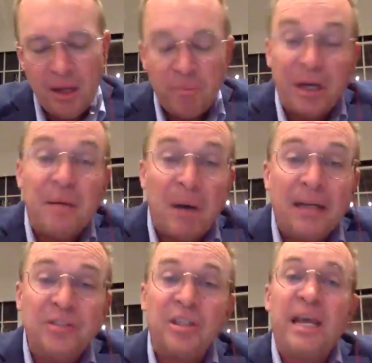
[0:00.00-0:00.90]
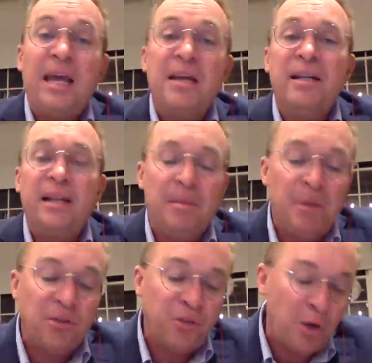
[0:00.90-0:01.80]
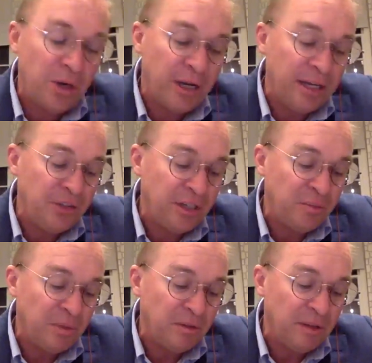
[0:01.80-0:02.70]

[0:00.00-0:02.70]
buddy of mine is the candidate in Minnesota, and he said he's been,